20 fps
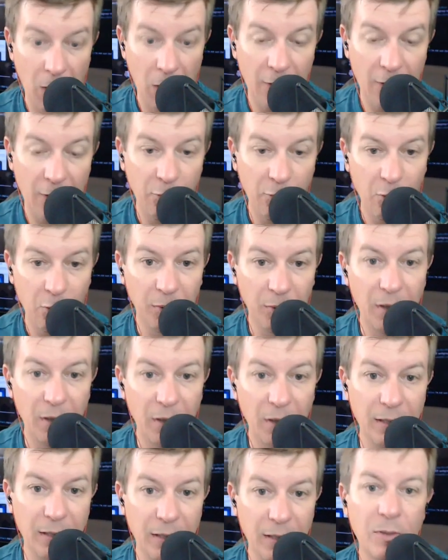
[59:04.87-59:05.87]
have one
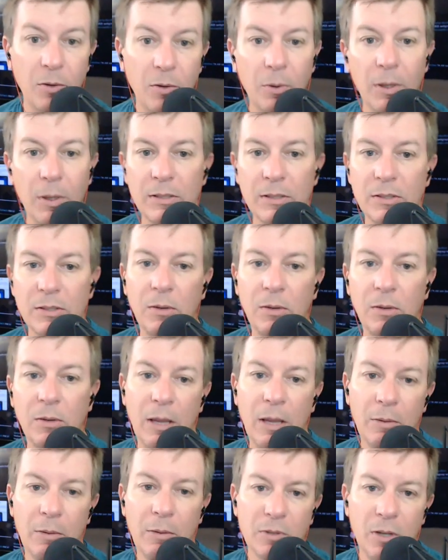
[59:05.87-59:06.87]
plugged into it, so
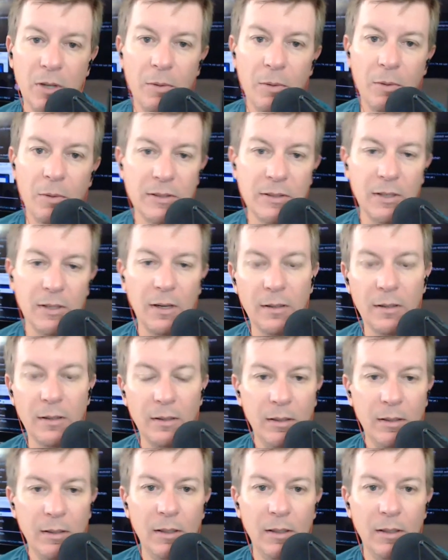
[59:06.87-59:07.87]
that was always
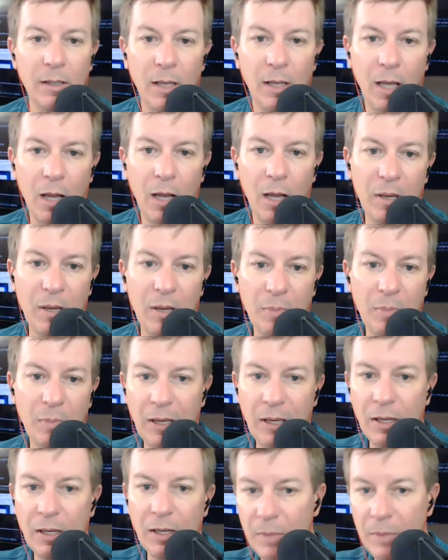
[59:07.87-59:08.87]
a big pain
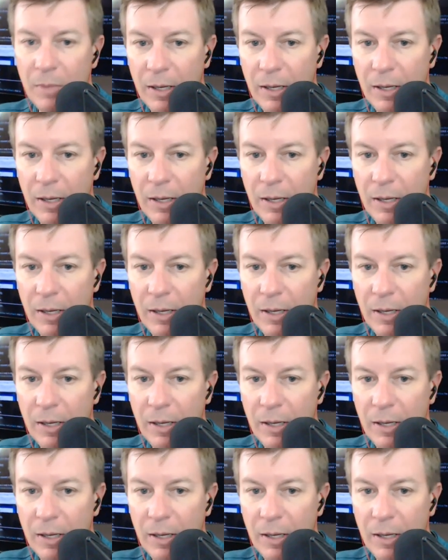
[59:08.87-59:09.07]
in the butt.